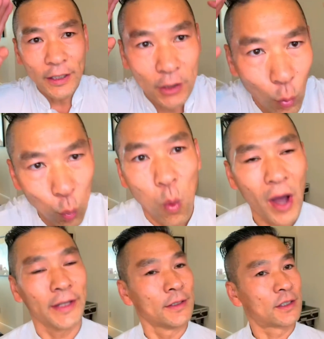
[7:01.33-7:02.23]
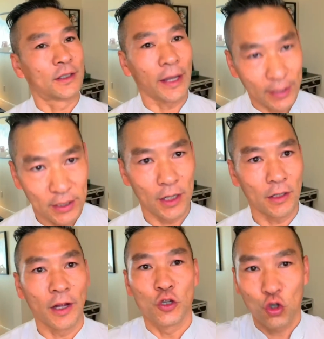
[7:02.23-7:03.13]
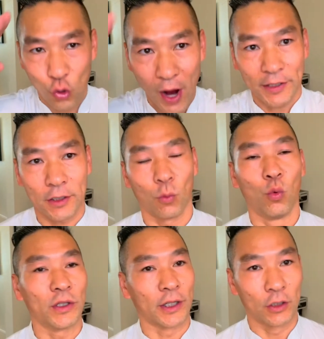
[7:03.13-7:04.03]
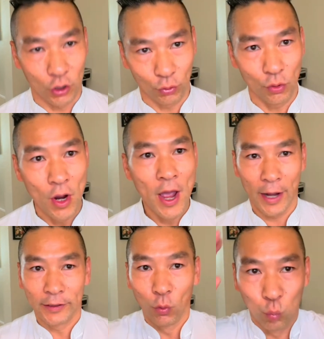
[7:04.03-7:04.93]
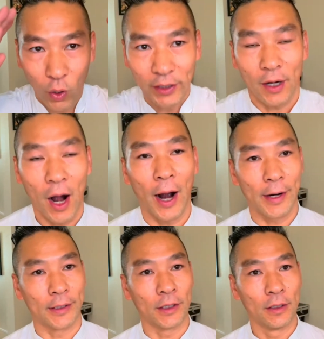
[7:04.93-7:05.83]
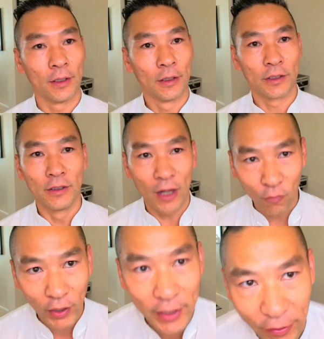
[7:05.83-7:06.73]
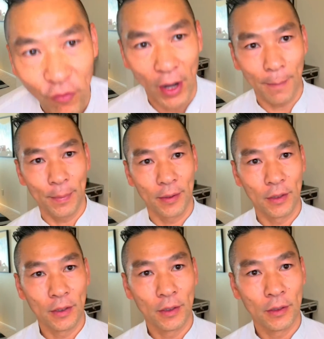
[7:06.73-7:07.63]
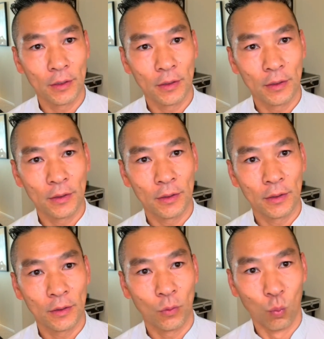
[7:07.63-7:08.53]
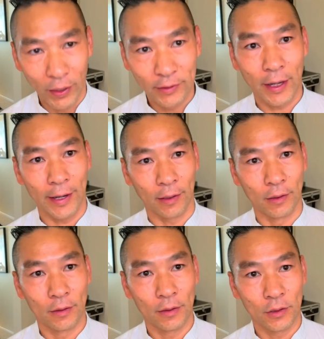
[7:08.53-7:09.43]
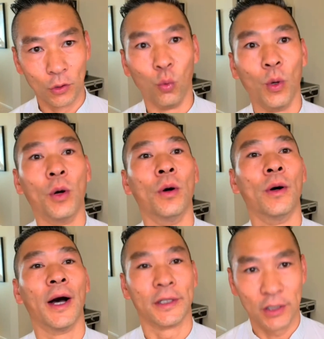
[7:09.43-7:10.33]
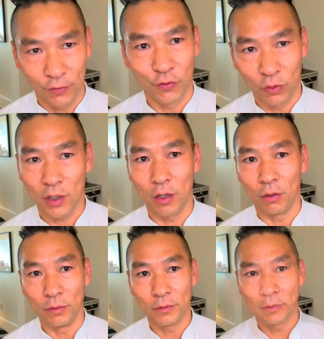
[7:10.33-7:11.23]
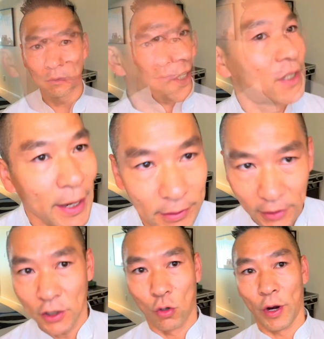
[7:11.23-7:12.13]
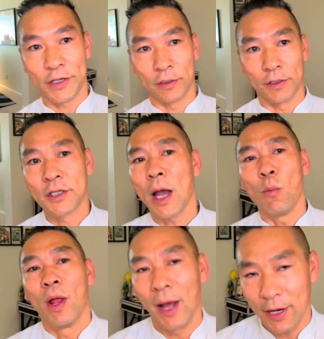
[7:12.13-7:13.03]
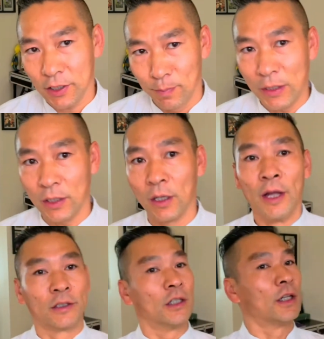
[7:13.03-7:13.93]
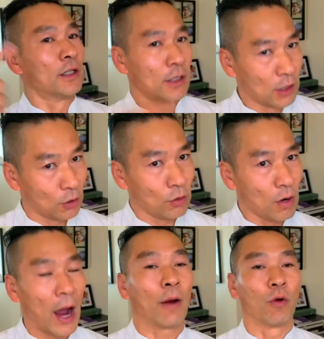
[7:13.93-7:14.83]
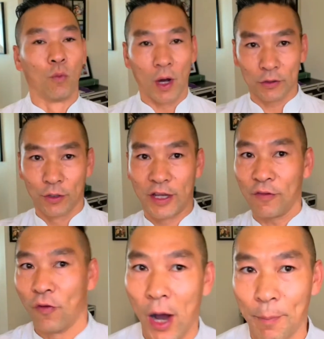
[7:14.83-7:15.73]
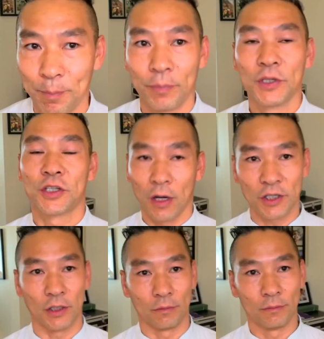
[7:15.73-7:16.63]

the ones stick in and trust what they do and they work hard. They never give up. One day you will achieve your goal. Beside this question, someone asked me, did you ever want to give up something?